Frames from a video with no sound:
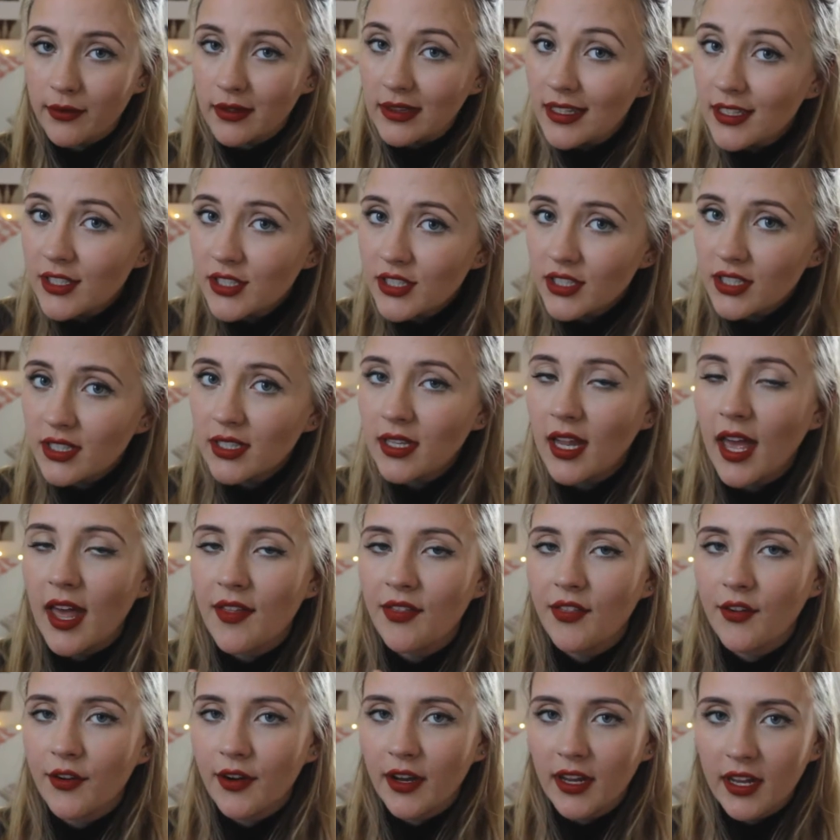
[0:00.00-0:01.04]
religion
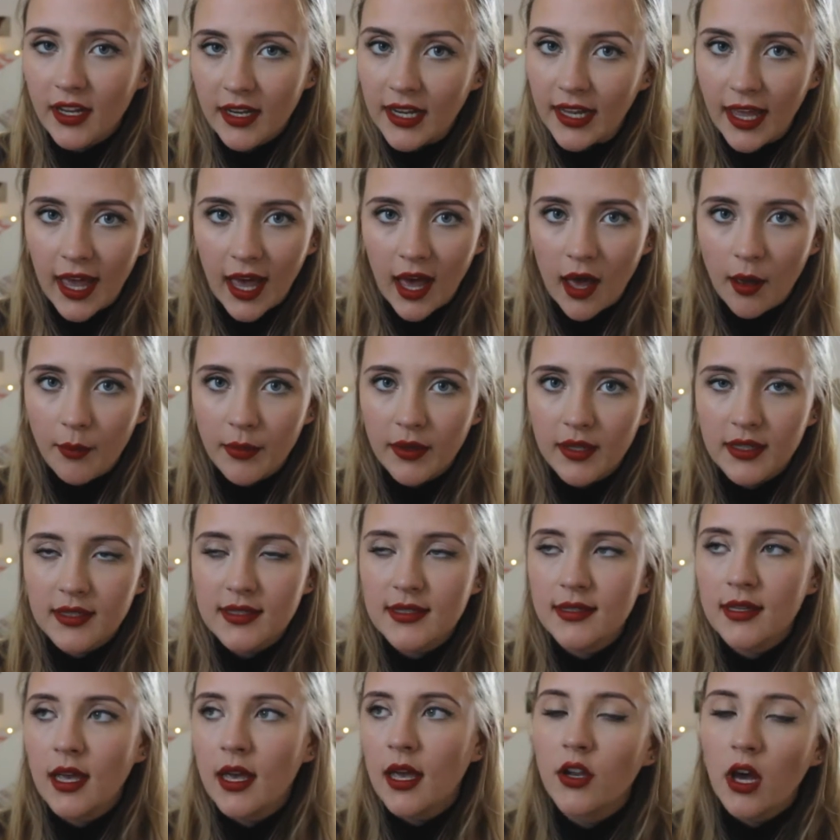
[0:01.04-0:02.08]
and their eating
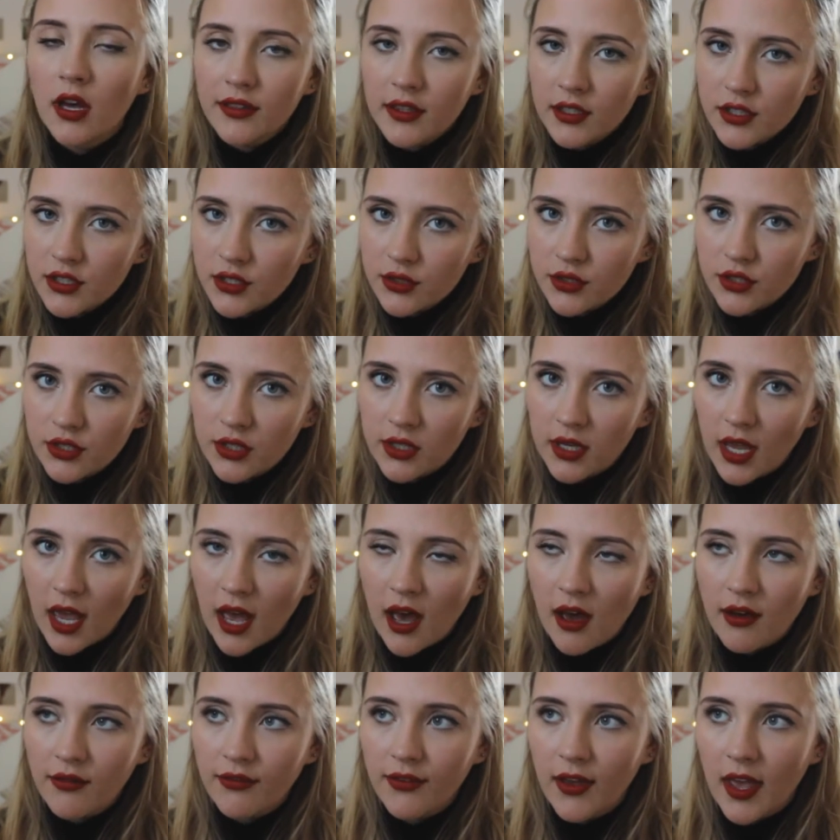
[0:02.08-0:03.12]
habits. Not that you should
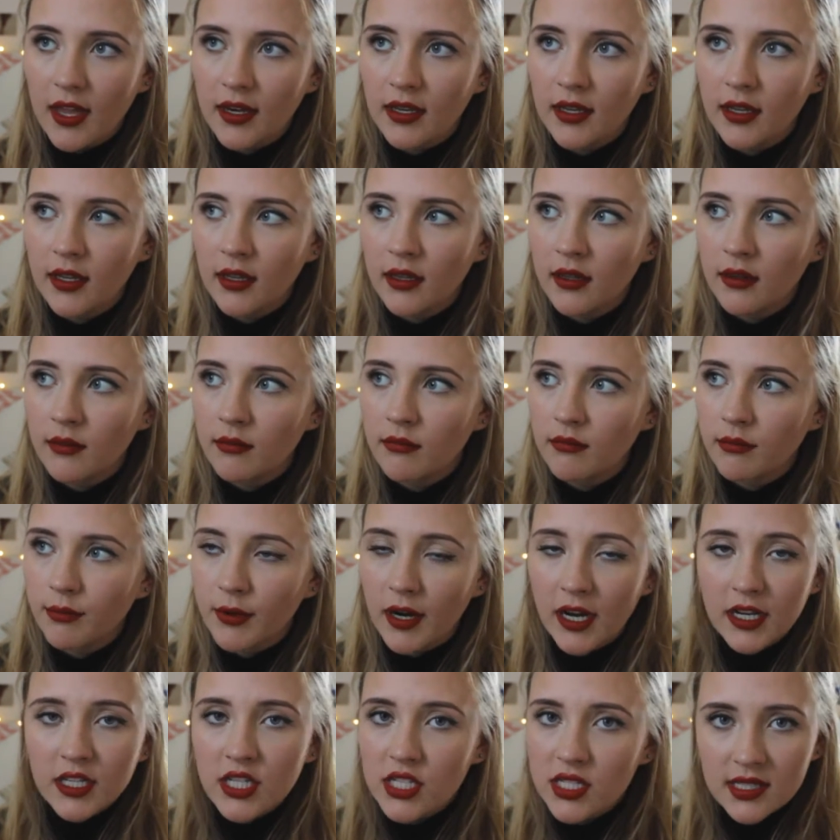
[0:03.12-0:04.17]
have any
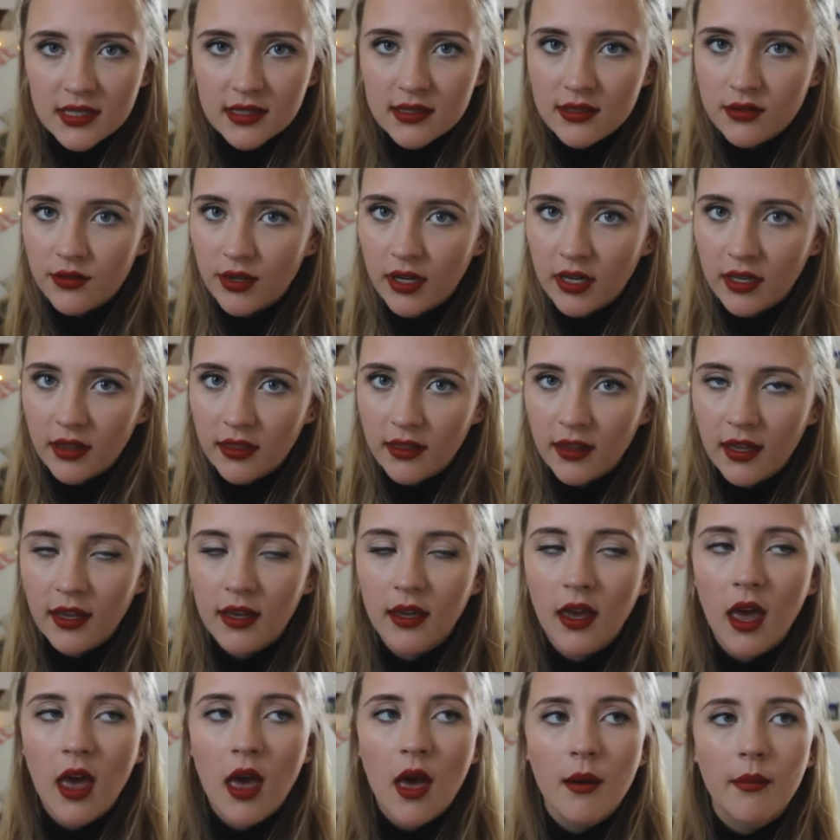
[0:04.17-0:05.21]
prejudices or
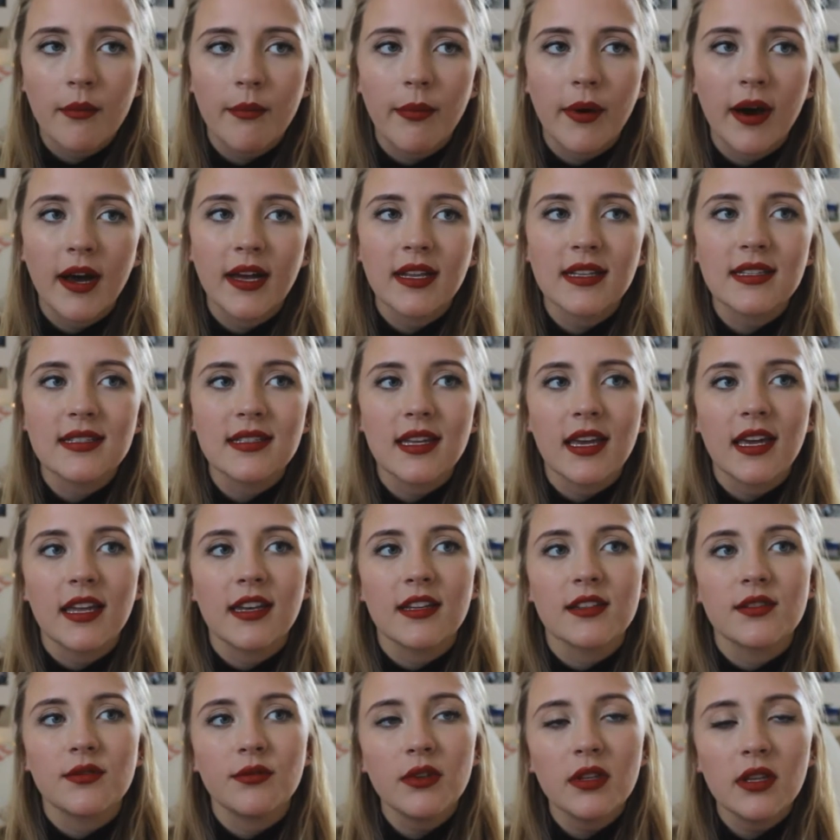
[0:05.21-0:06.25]
anything, but it
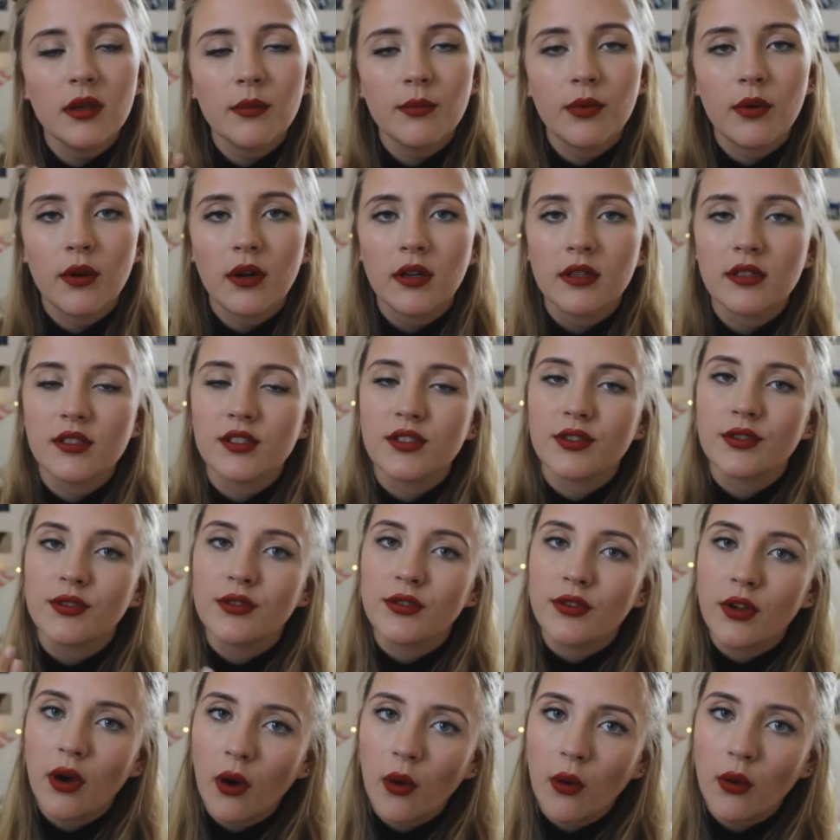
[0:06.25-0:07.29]
is really important to
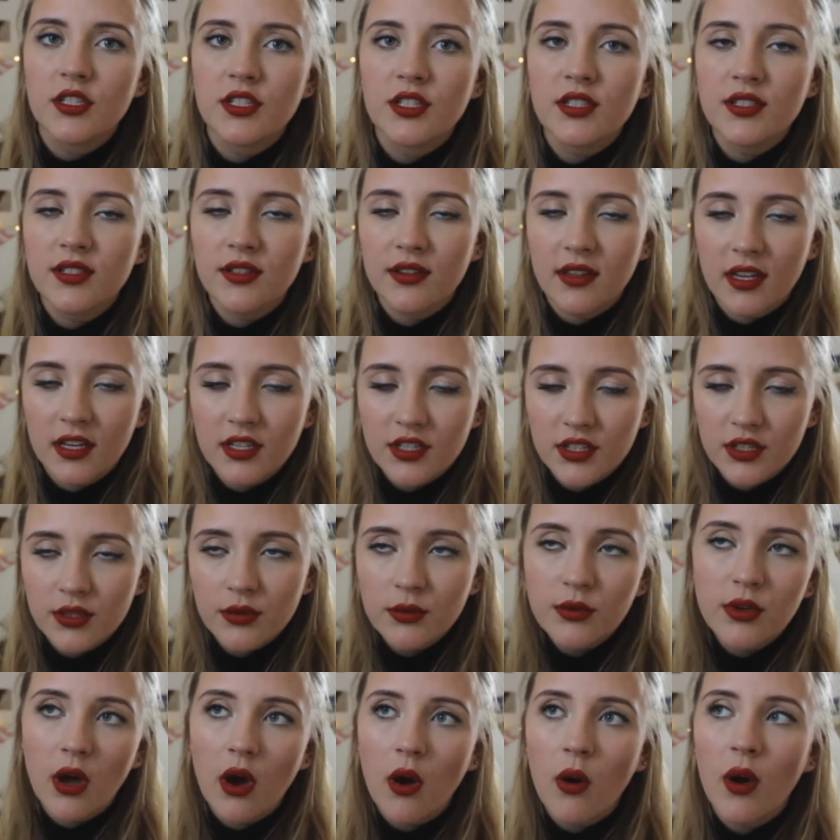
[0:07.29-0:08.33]
know, just so that
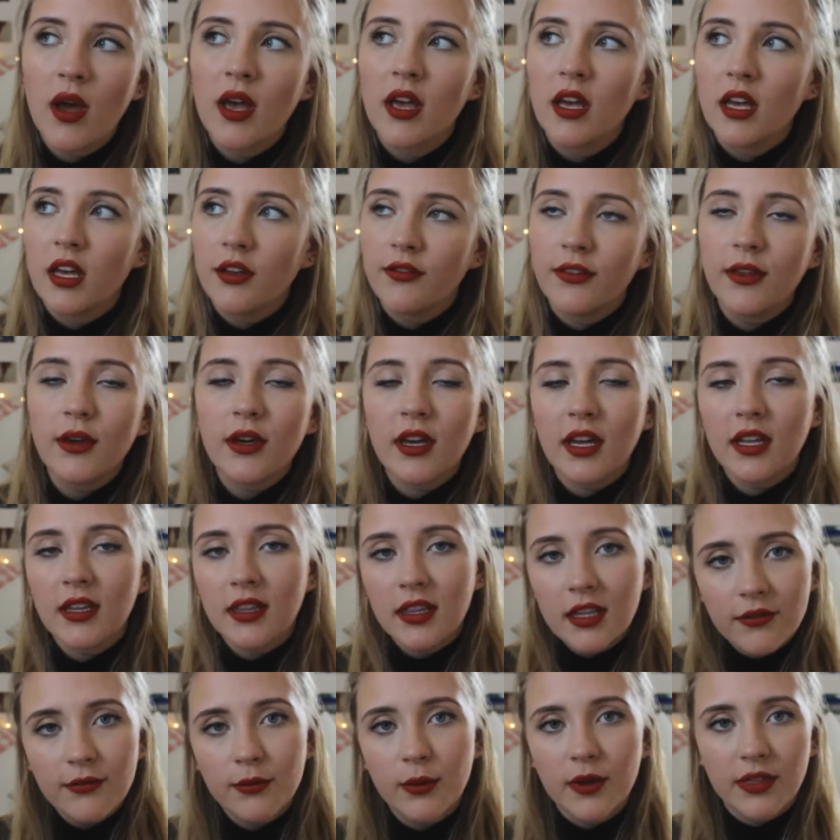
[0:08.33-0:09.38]
you know if you
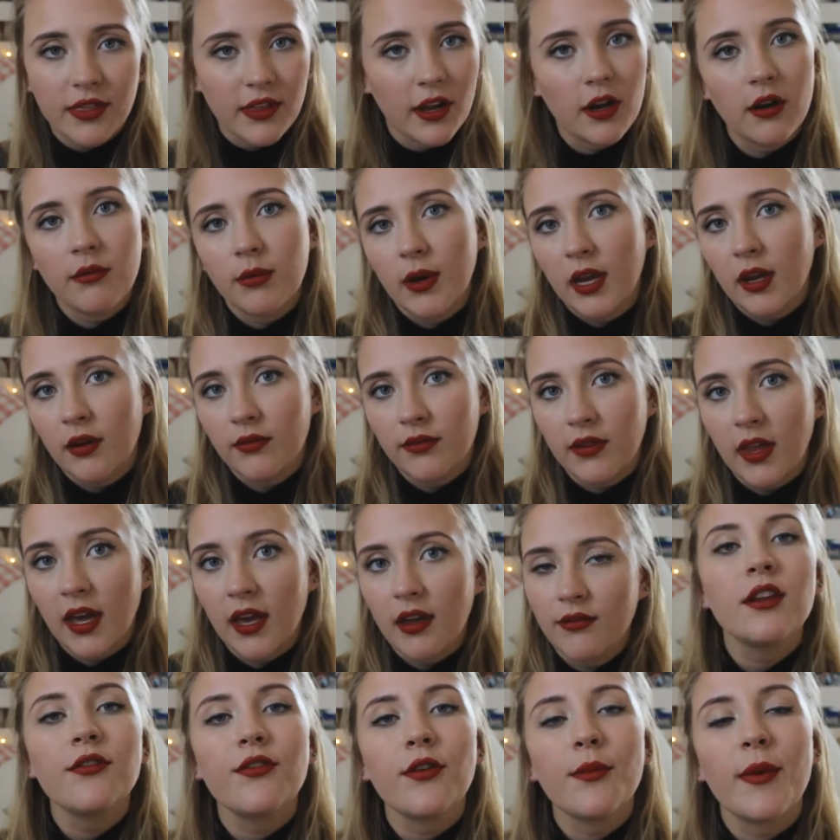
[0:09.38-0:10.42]
can live with their way of life.
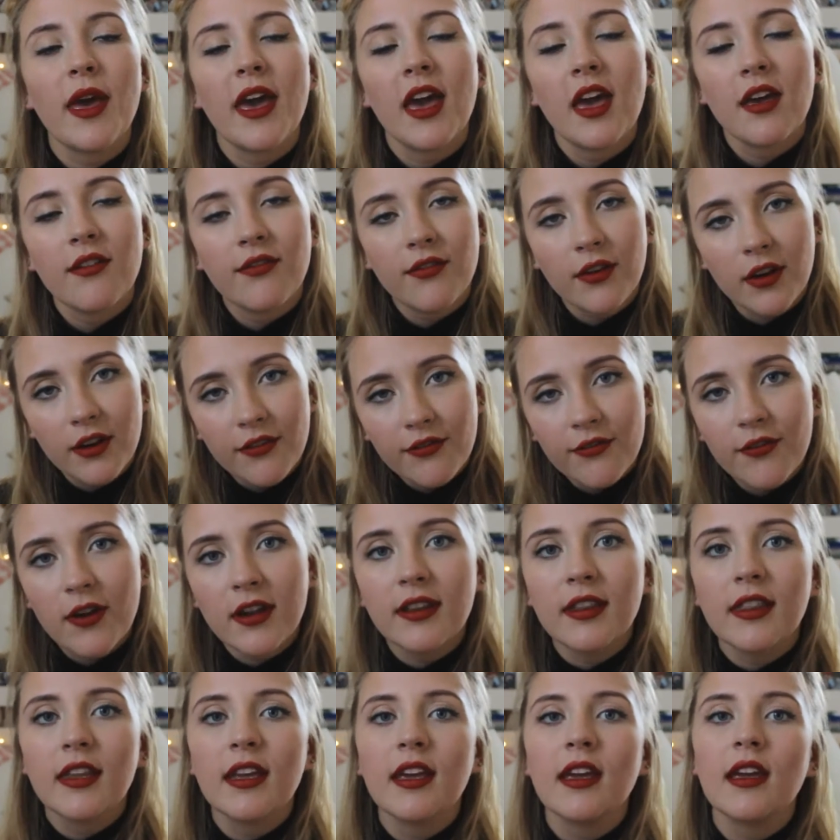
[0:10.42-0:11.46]
And if you behave very
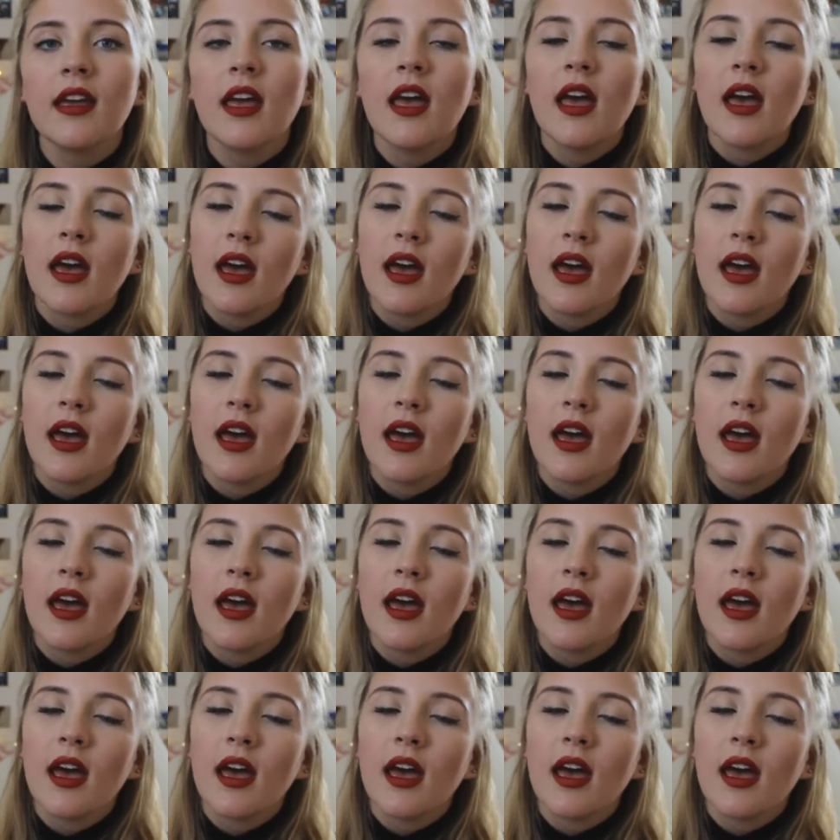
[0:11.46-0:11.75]
friendly